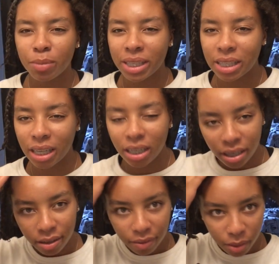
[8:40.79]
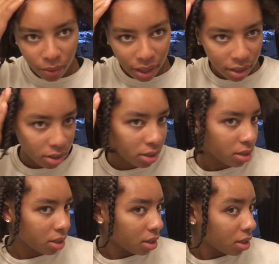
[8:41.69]
been sitting in here for a while.
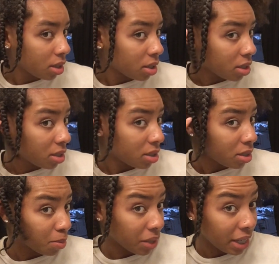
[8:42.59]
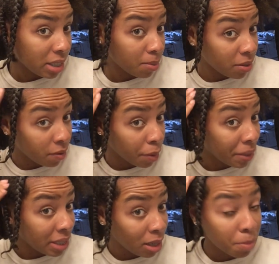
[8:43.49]
But it's been
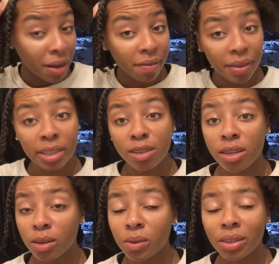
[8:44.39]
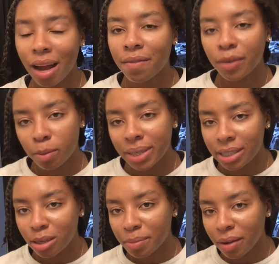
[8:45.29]
fermenting in my fridge. Well, not
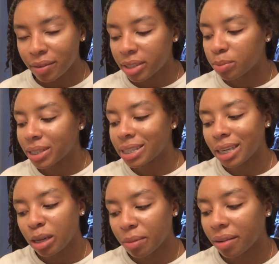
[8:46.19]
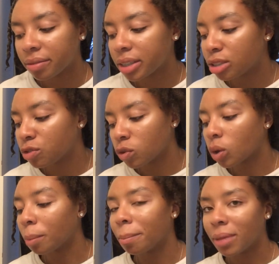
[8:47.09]
fermenting in my fridge, but sitting in my fridge
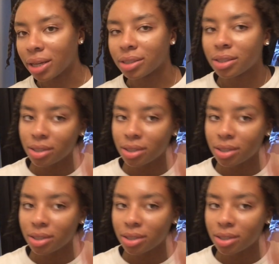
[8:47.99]
for months.